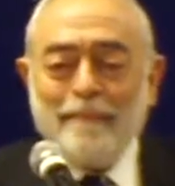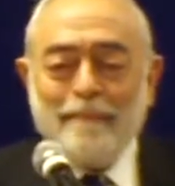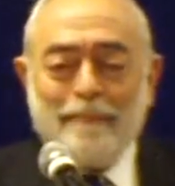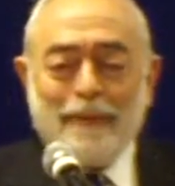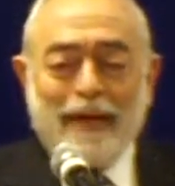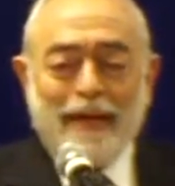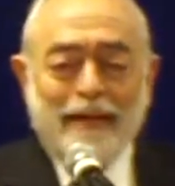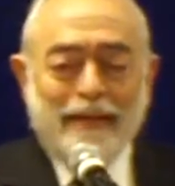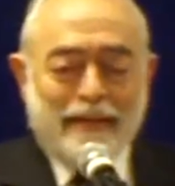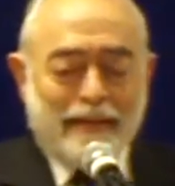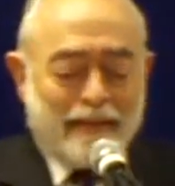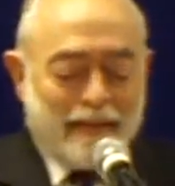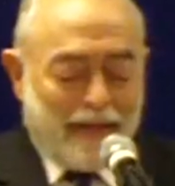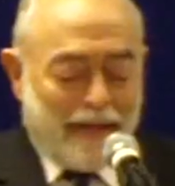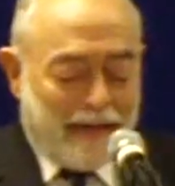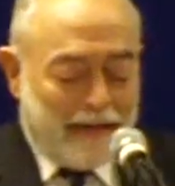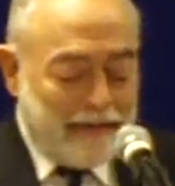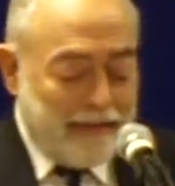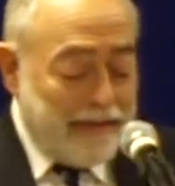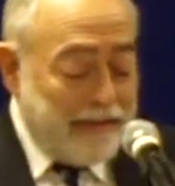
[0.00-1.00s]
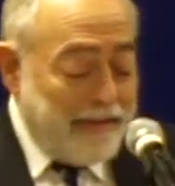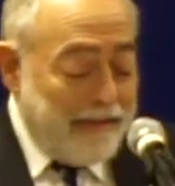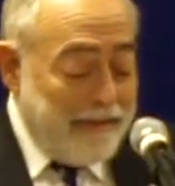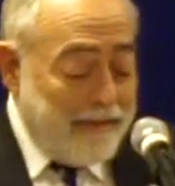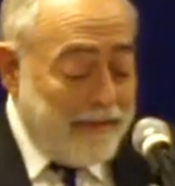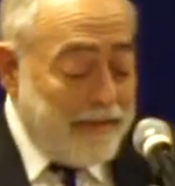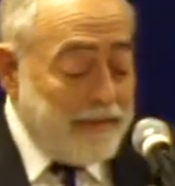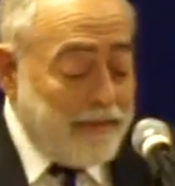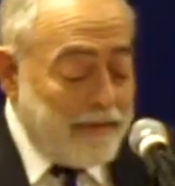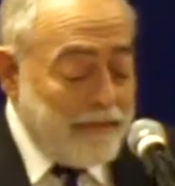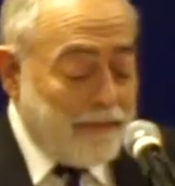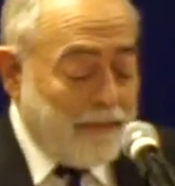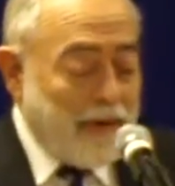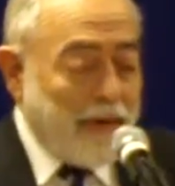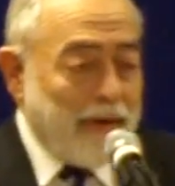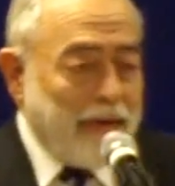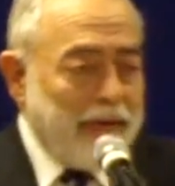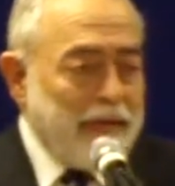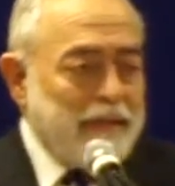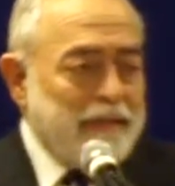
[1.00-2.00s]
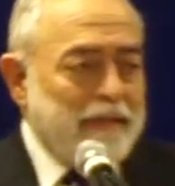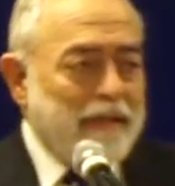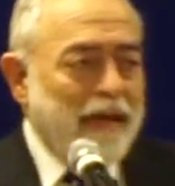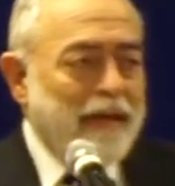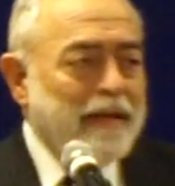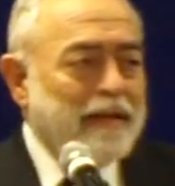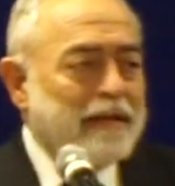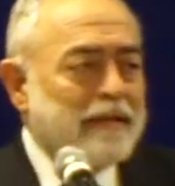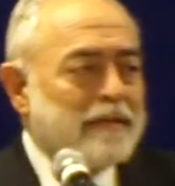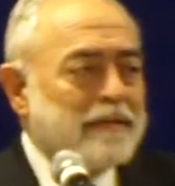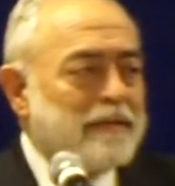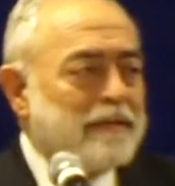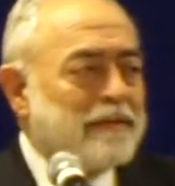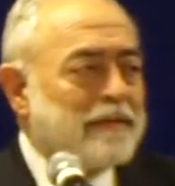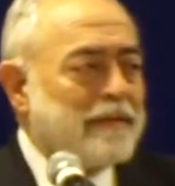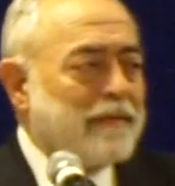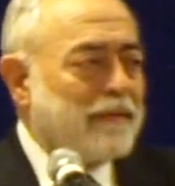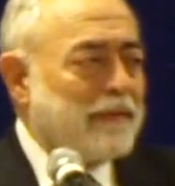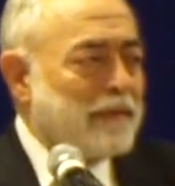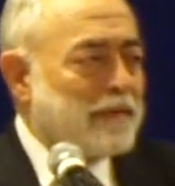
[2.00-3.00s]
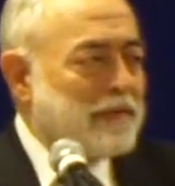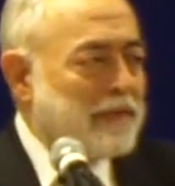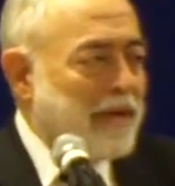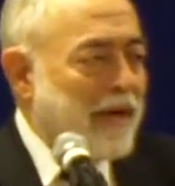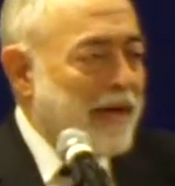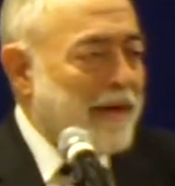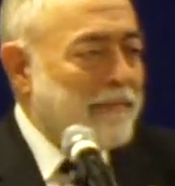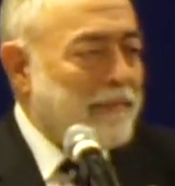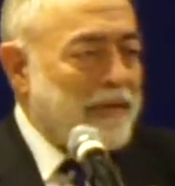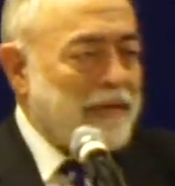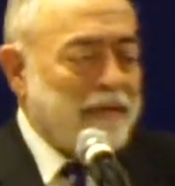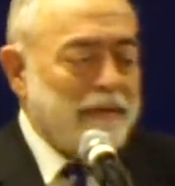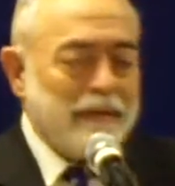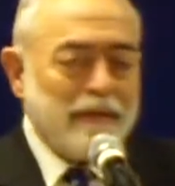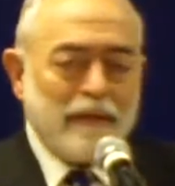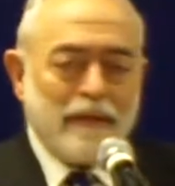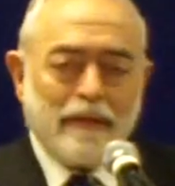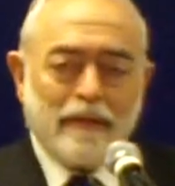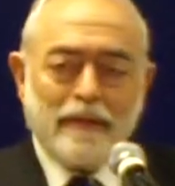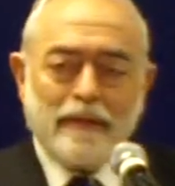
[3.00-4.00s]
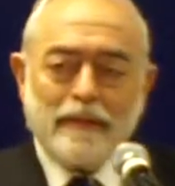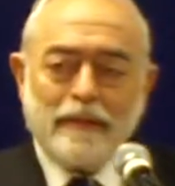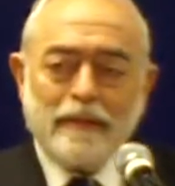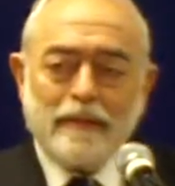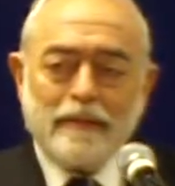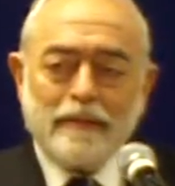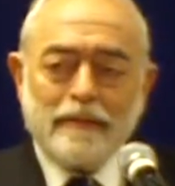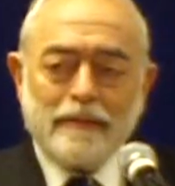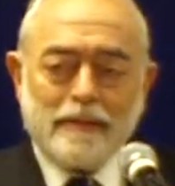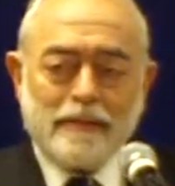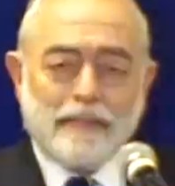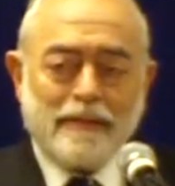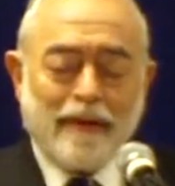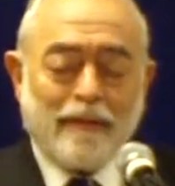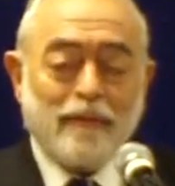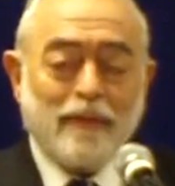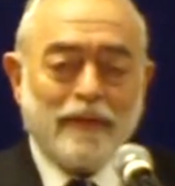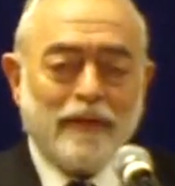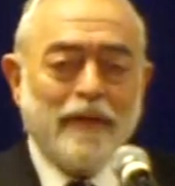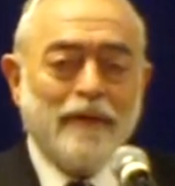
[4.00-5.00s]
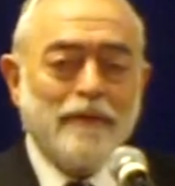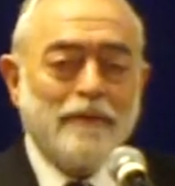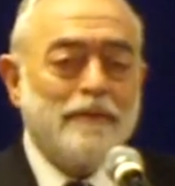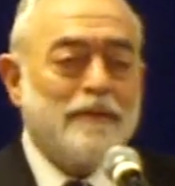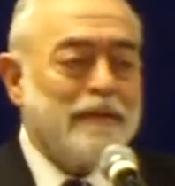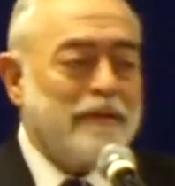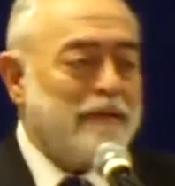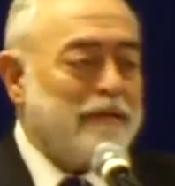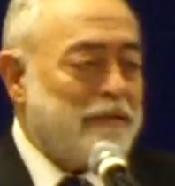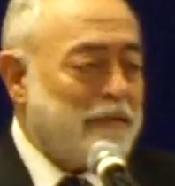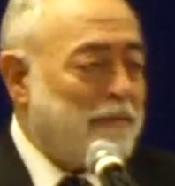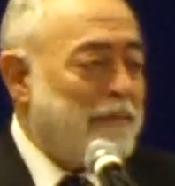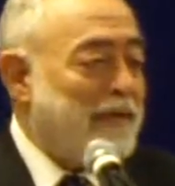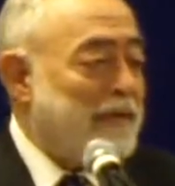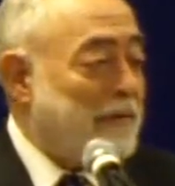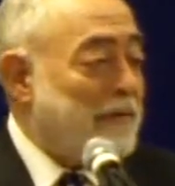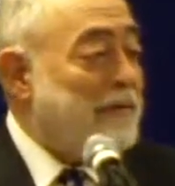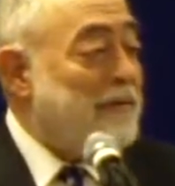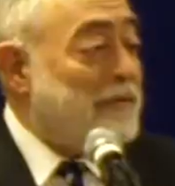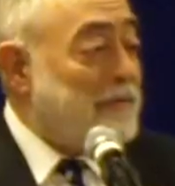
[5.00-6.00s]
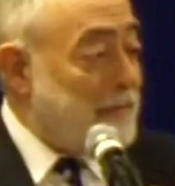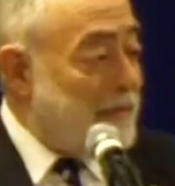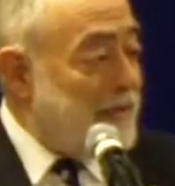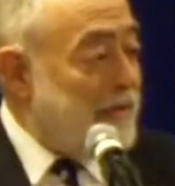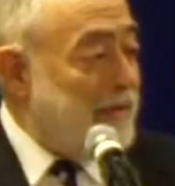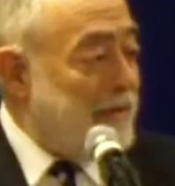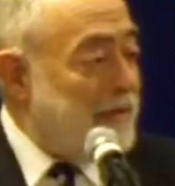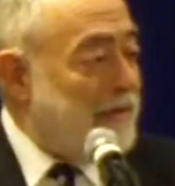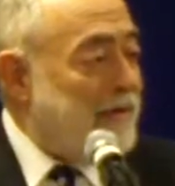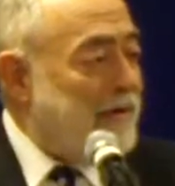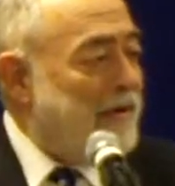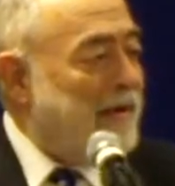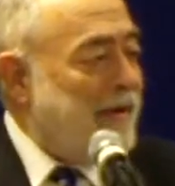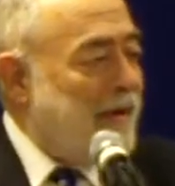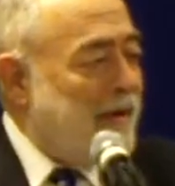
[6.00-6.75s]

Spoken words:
But this is fairly exciting. This is the first time in several years that the speaker has been here.